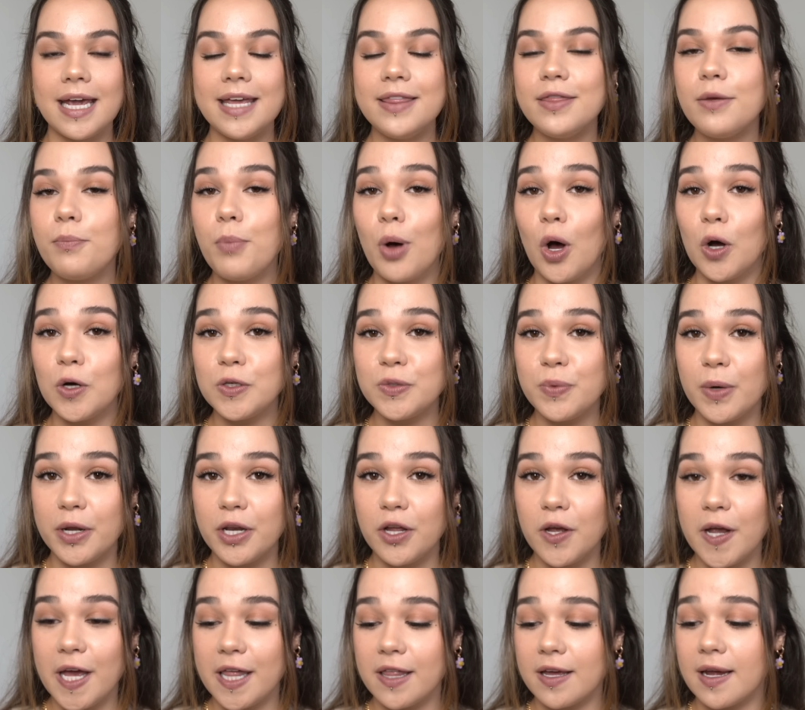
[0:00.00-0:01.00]
In the box, when
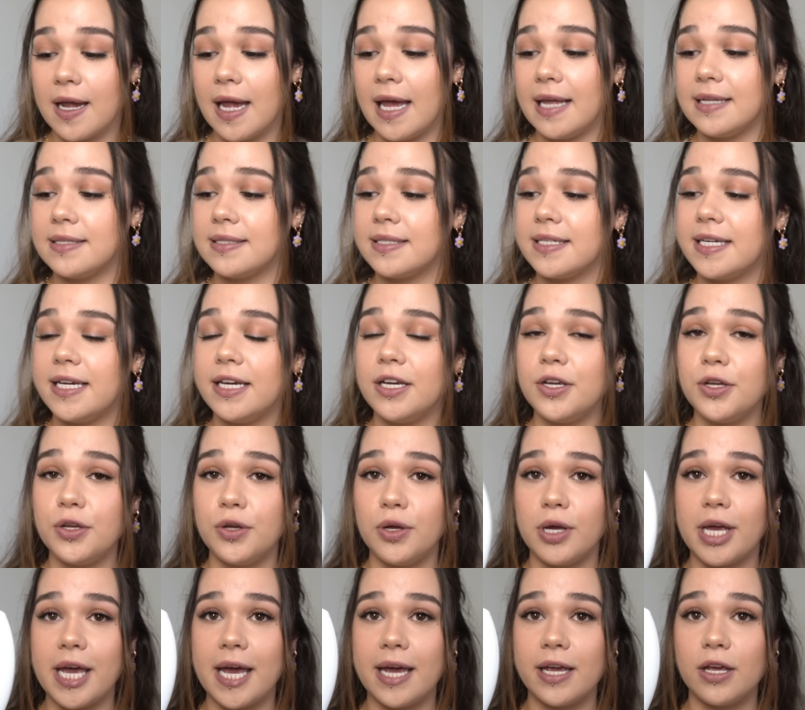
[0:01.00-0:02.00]
you get the Kenzzi,
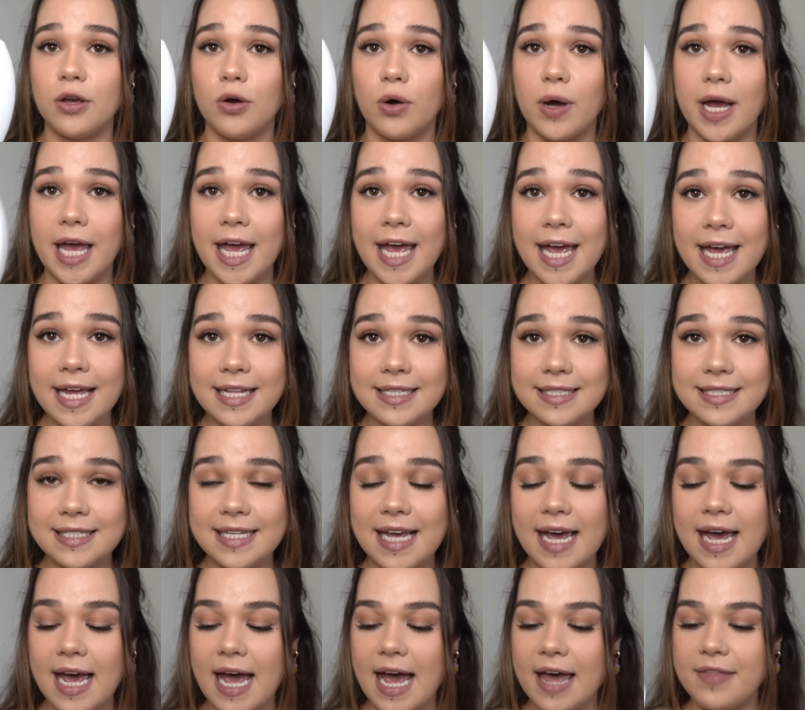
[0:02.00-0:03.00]
you get your
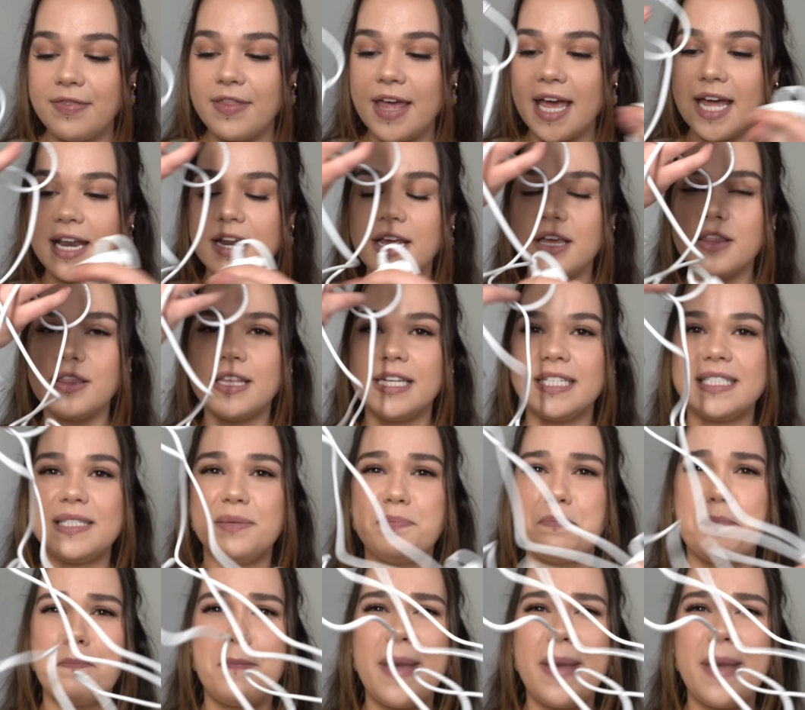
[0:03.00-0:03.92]
handset and then this